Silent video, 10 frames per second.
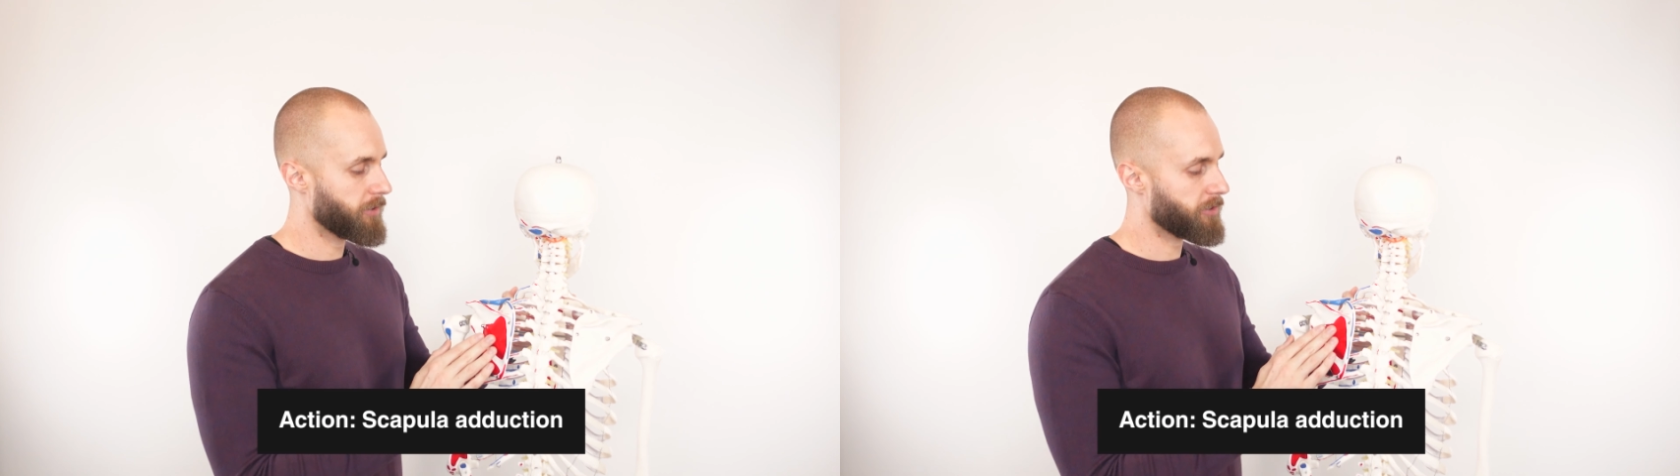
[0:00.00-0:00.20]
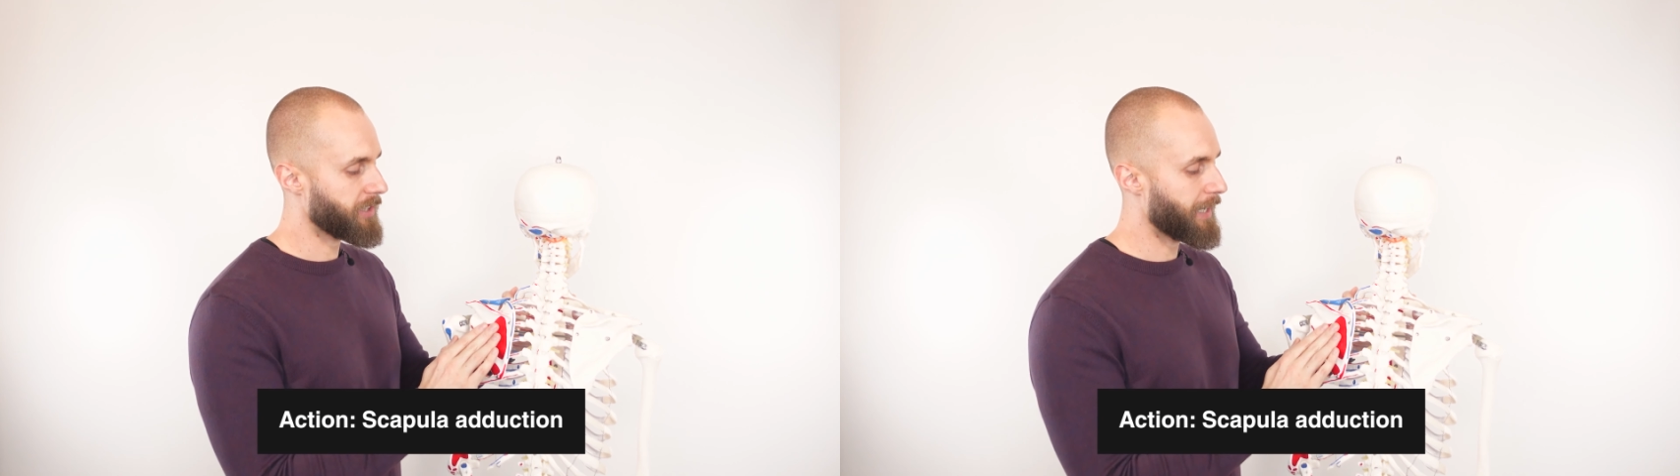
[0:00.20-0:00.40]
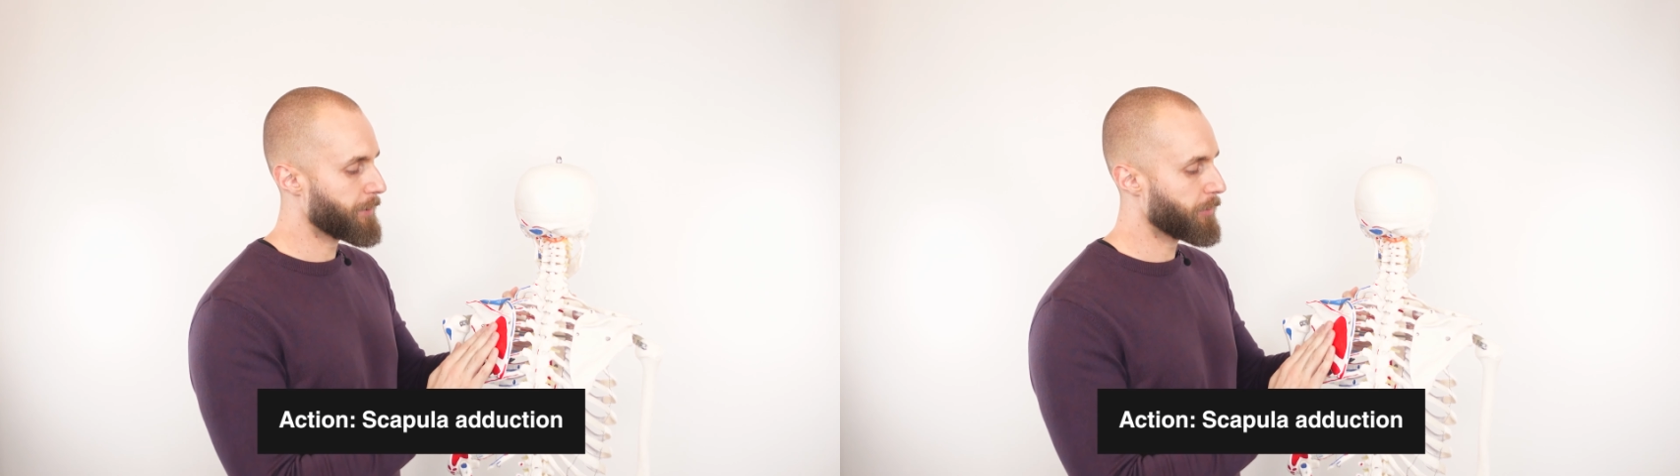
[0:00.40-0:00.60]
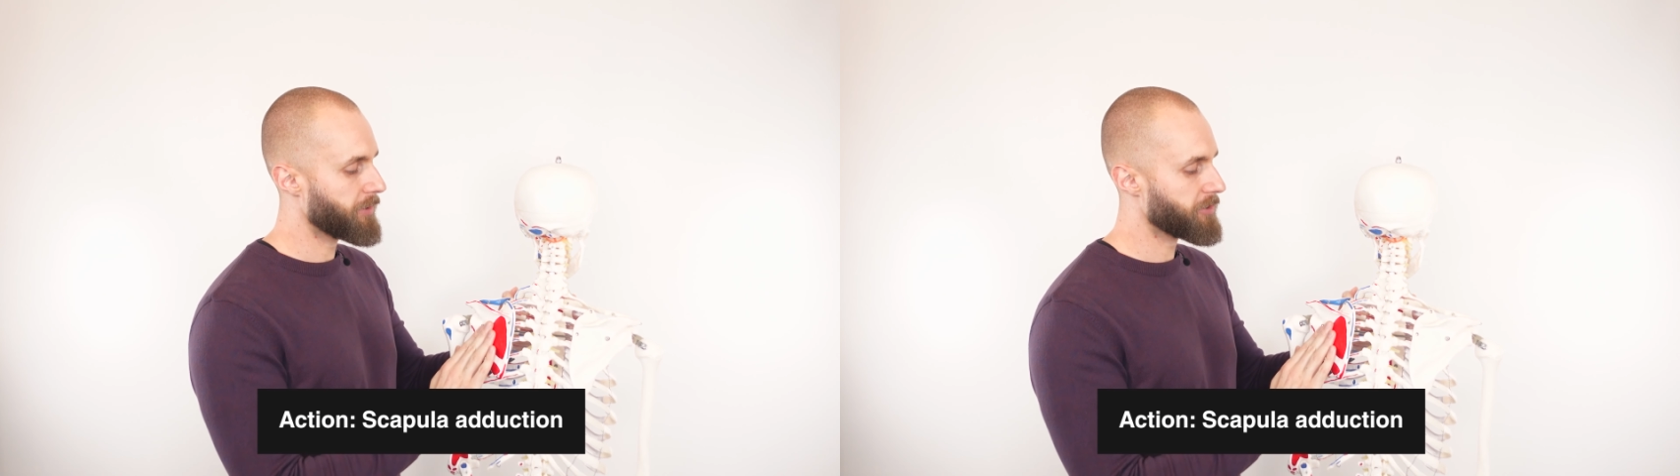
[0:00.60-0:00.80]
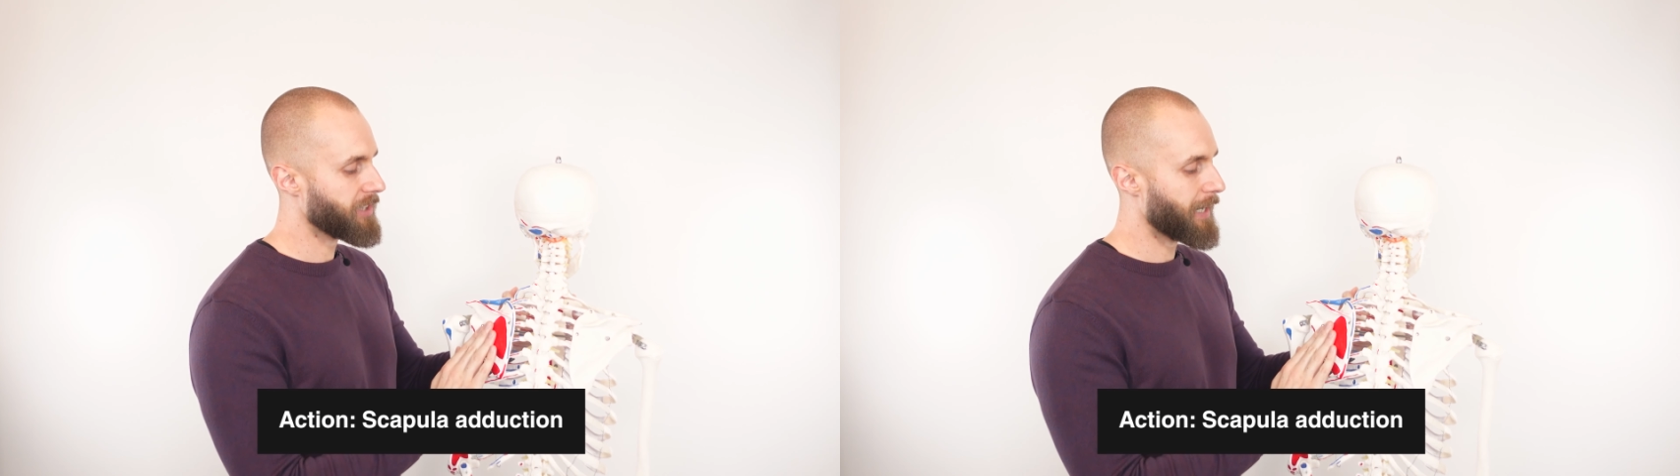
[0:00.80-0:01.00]
So that'd be when
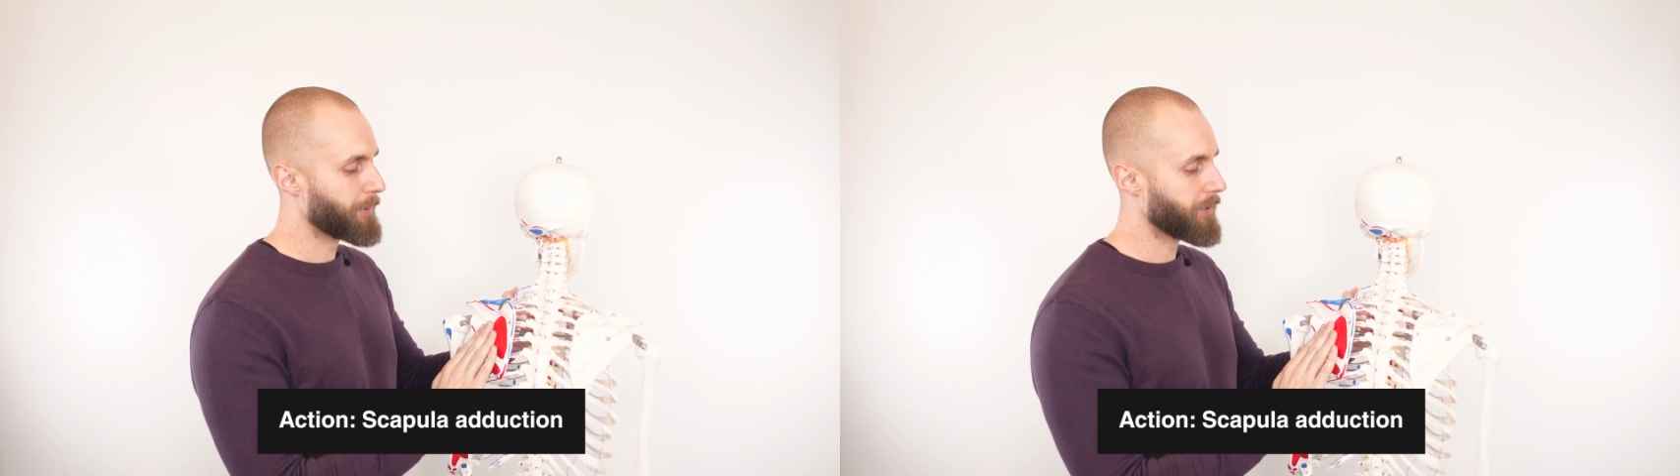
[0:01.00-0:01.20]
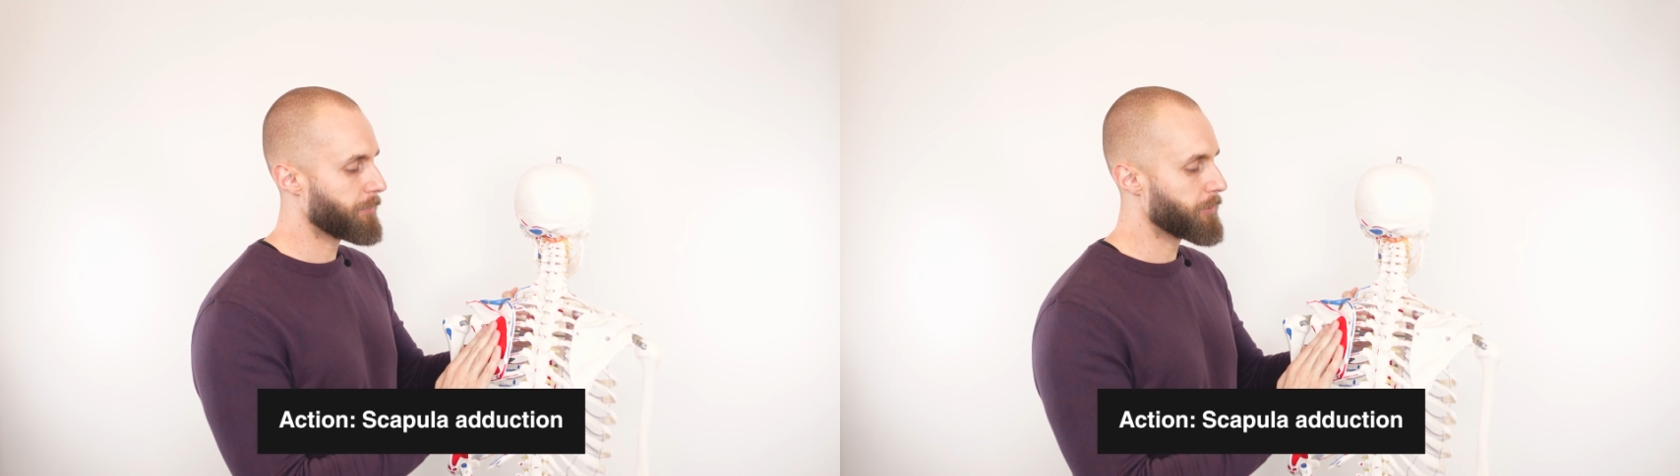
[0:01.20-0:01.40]
the scapula